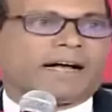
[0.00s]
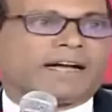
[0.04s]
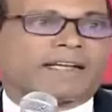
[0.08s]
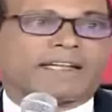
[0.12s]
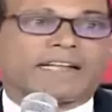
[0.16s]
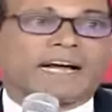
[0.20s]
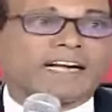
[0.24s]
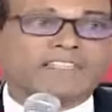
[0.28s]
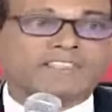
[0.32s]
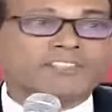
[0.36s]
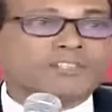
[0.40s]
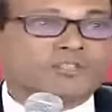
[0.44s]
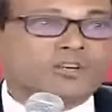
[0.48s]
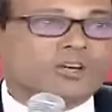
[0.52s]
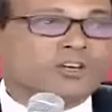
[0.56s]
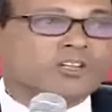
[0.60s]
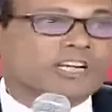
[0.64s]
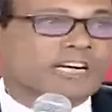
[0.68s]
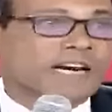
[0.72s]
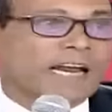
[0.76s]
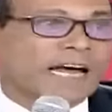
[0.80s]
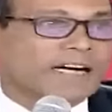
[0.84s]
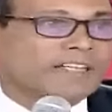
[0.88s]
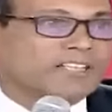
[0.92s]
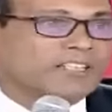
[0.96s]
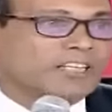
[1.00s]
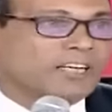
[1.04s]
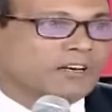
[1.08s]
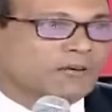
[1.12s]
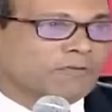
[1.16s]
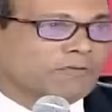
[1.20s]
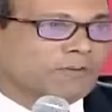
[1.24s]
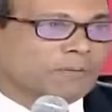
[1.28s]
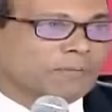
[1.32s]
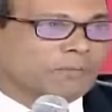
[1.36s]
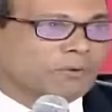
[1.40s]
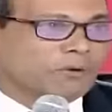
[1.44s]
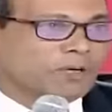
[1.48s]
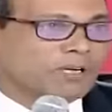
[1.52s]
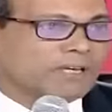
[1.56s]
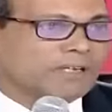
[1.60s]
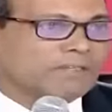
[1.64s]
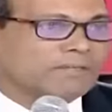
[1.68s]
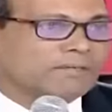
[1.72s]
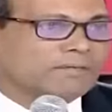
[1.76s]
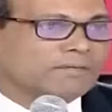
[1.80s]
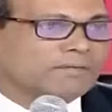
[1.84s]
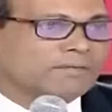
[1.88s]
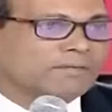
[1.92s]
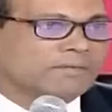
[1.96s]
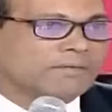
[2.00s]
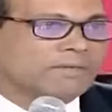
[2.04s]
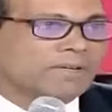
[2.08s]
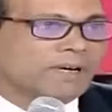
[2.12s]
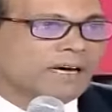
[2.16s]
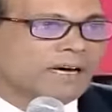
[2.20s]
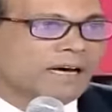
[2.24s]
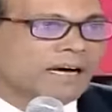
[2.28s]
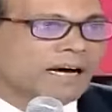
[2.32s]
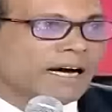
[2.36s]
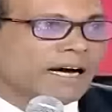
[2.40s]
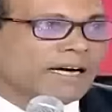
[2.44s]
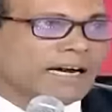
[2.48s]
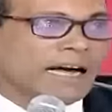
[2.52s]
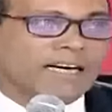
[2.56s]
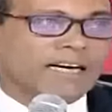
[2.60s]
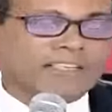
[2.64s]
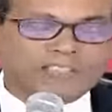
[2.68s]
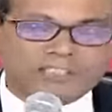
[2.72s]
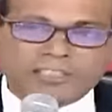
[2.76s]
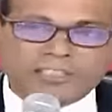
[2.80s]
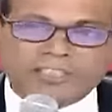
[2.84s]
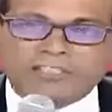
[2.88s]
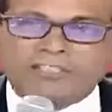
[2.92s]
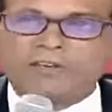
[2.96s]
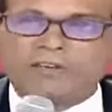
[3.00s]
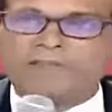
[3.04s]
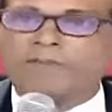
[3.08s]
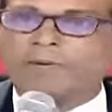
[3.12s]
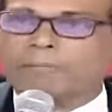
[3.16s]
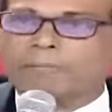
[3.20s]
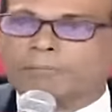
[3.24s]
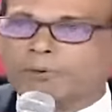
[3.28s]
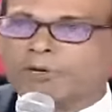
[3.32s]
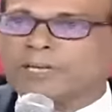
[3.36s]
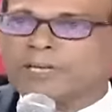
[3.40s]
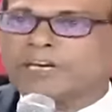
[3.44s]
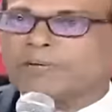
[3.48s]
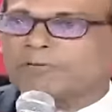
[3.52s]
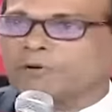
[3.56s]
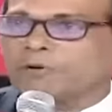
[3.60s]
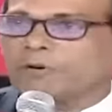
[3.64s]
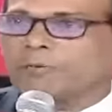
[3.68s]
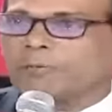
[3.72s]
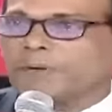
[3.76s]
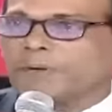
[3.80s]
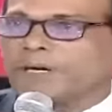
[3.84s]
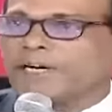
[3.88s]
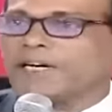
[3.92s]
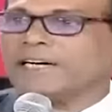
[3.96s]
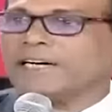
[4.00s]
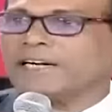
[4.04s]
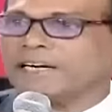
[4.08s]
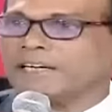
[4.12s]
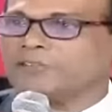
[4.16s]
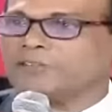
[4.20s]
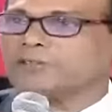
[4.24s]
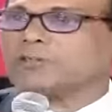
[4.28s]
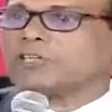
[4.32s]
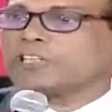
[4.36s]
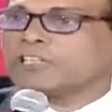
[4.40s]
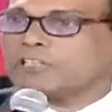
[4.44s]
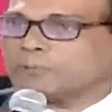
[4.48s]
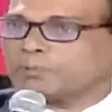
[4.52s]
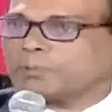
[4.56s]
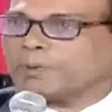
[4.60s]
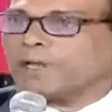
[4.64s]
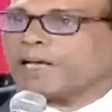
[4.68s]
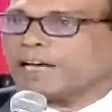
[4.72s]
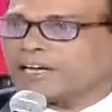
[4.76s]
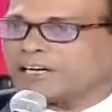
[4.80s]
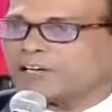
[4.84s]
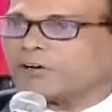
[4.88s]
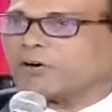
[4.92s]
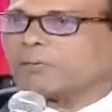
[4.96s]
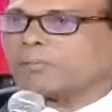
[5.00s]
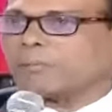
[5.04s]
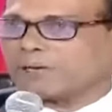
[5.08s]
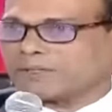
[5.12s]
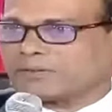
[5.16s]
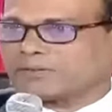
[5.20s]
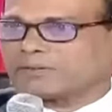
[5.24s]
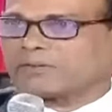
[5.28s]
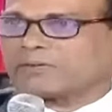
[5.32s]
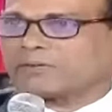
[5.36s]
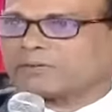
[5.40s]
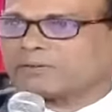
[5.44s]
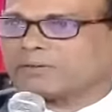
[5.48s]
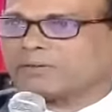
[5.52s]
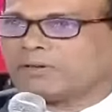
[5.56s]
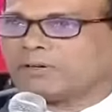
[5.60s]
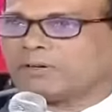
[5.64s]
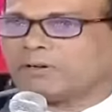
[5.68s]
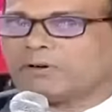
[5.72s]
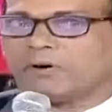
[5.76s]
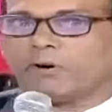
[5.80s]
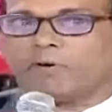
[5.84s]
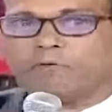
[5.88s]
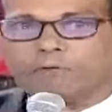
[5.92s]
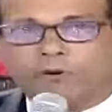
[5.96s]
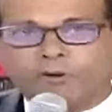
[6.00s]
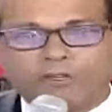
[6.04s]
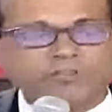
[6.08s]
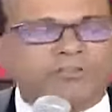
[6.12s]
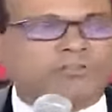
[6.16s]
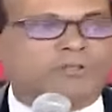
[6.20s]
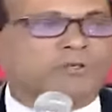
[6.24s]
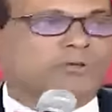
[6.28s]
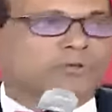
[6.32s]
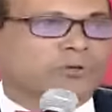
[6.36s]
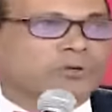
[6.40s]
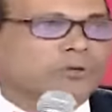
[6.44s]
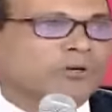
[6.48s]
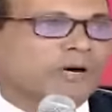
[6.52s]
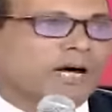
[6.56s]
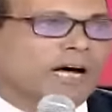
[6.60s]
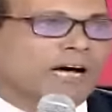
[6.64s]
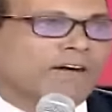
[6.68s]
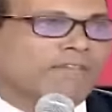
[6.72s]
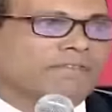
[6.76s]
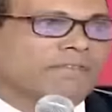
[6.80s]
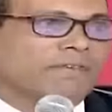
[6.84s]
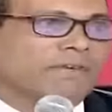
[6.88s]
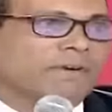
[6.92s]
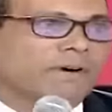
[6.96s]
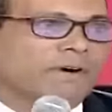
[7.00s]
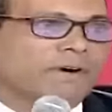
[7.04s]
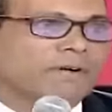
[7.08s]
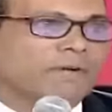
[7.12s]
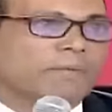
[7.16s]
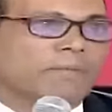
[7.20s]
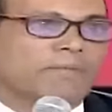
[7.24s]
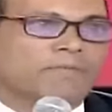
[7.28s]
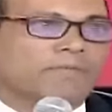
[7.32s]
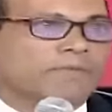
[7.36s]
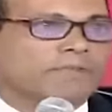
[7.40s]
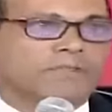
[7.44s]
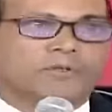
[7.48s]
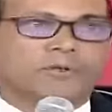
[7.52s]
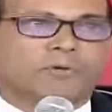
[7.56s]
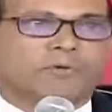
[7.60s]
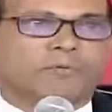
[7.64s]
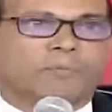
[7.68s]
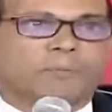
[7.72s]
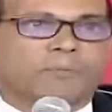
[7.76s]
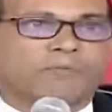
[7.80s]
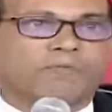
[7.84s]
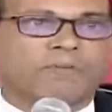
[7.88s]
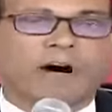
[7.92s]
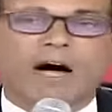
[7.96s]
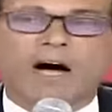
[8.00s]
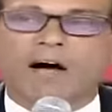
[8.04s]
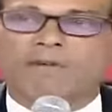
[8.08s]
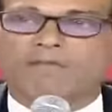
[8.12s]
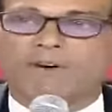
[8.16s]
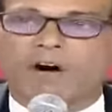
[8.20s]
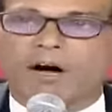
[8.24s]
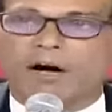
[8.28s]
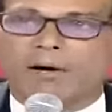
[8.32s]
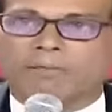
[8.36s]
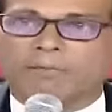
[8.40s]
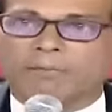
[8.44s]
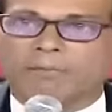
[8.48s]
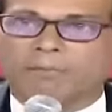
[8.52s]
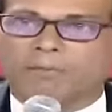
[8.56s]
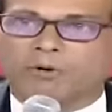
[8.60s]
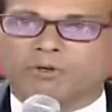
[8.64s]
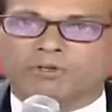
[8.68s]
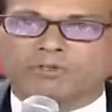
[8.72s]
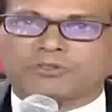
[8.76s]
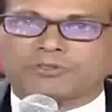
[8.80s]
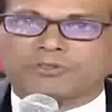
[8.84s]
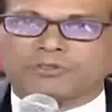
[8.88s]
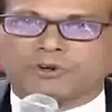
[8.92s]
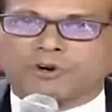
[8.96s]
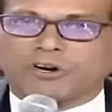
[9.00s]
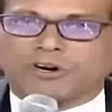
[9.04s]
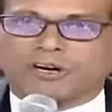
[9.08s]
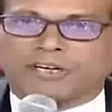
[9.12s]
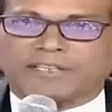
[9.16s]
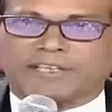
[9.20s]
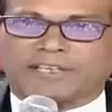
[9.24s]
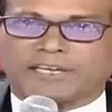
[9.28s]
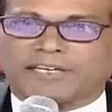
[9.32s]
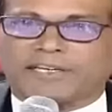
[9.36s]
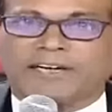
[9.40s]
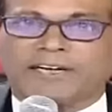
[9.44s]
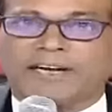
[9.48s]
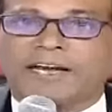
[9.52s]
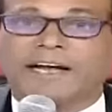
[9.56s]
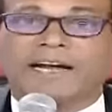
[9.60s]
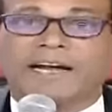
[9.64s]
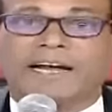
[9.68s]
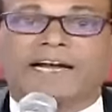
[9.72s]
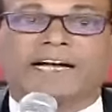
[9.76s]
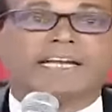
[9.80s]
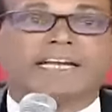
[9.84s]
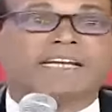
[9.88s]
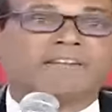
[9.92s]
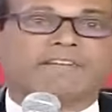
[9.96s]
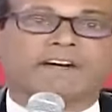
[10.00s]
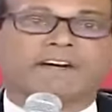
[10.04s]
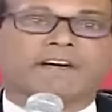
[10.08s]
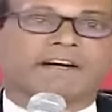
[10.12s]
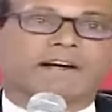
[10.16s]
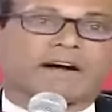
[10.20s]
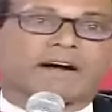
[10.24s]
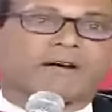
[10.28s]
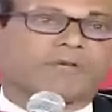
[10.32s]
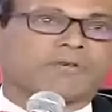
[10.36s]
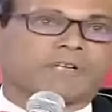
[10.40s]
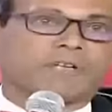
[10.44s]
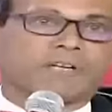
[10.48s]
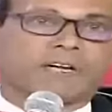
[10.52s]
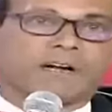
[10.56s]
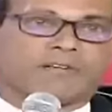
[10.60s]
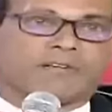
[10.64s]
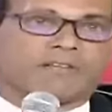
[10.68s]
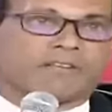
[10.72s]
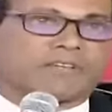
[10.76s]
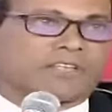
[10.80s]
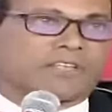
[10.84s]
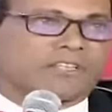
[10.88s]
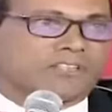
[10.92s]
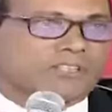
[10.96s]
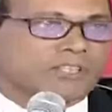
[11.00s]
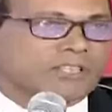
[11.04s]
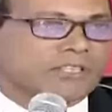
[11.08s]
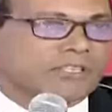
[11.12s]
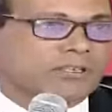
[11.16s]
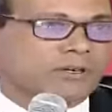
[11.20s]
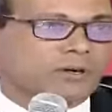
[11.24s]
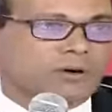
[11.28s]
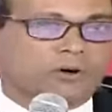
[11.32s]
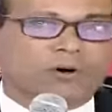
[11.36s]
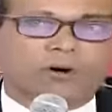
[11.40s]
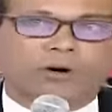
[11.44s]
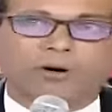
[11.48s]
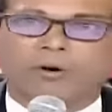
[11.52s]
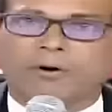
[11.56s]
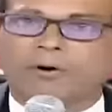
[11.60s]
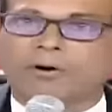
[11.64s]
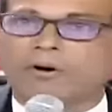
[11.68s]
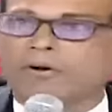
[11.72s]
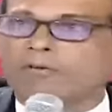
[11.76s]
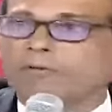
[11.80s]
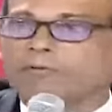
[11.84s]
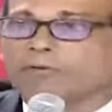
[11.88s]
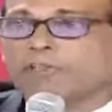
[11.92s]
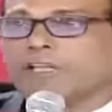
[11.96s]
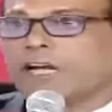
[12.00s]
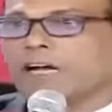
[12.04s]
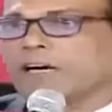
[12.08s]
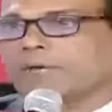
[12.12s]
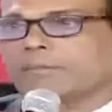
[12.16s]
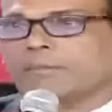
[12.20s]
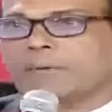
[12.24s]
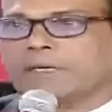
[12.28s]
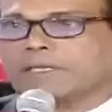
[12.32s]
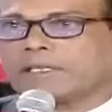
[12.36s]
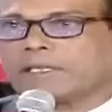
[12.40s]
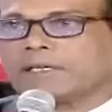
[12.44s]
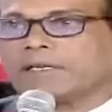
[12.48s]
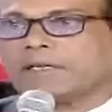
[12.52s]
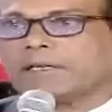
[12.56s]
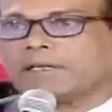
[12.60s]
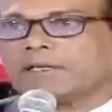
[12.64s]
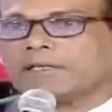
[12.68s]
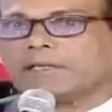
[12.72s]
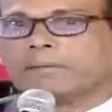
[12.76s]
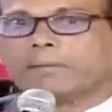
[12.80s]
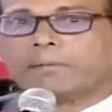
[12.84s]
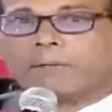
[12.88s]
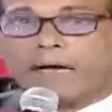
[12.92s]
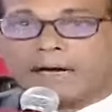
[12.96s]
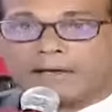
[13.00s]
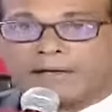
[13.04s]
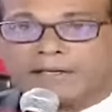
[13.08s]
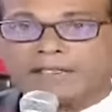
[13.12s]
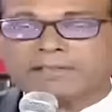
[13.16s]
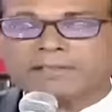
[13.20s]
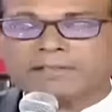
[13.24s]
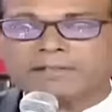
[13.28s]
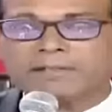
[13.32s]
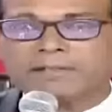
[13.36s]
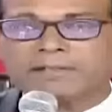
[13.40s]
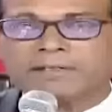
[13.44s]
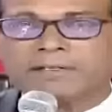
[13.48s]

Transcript: That's not an action of a bully. An actions of a bully would be to display your muscle. Of course, you do have far more stronger than anyone around in our region, or for that matter, the planet.